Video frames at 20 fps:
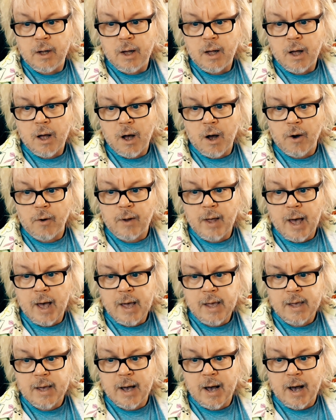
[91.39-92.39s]

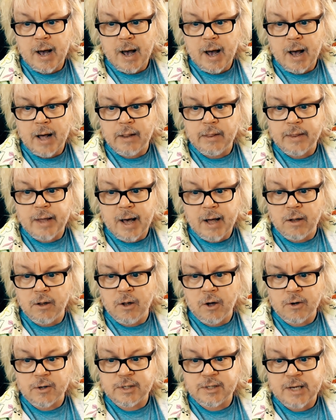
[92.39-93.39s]
Okay, and that
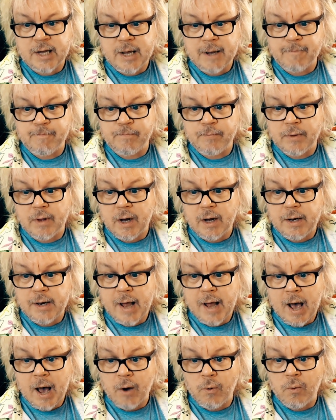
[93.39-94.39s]
locks it, and
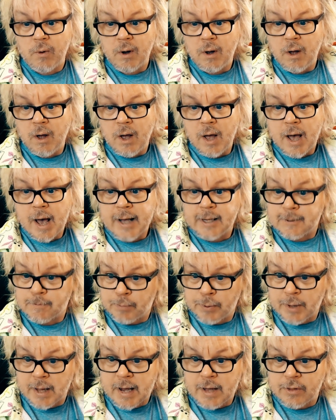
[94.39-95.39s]
now it's
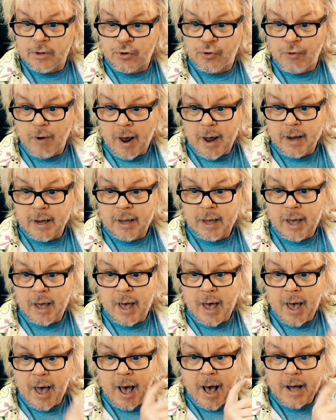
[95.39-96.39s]
playing the track
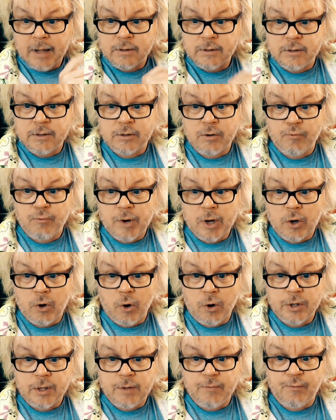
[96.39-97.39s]
and
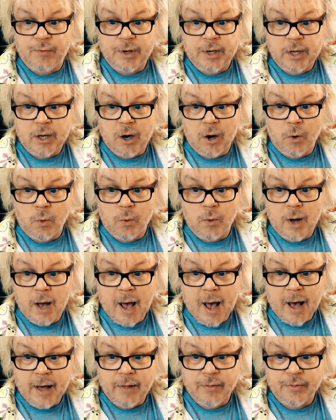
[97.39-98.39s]
recording video
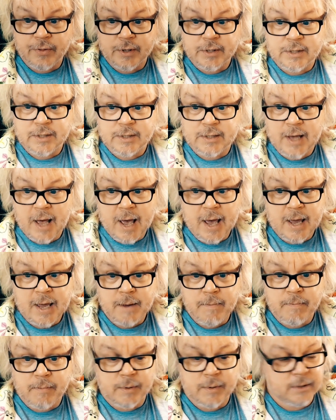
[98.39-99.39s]
at the
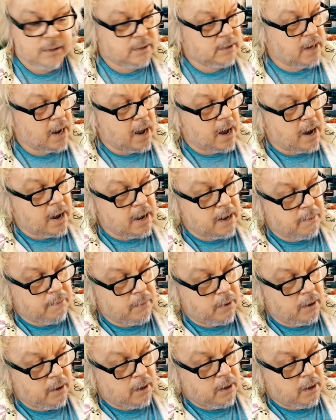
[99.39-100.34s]
same time.